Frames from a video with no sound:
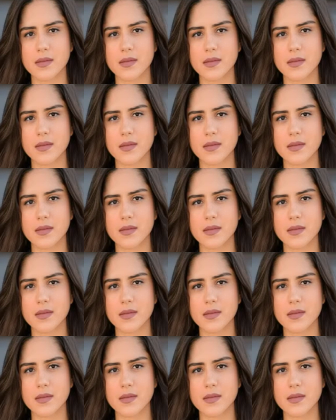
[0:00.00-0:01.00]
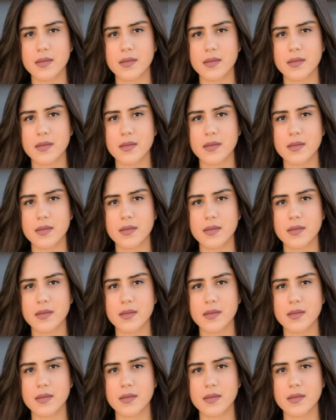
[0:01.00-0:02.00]

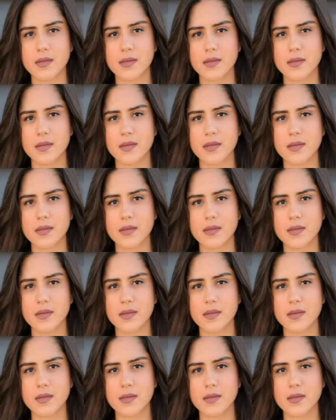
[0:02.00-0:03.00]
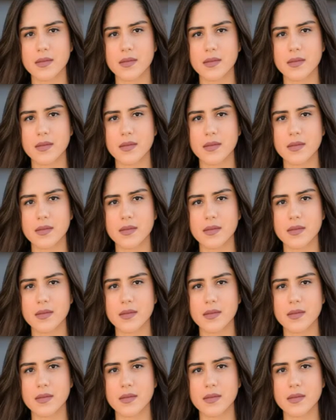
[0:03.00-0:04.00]

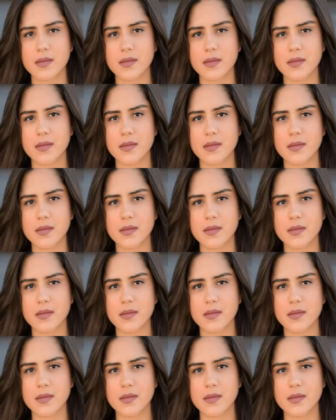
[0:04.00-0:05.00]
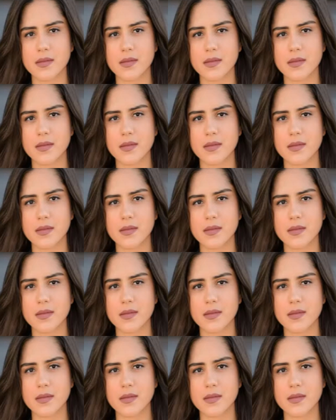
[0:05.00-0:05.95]
The face doesn't move, so there is nothing to read.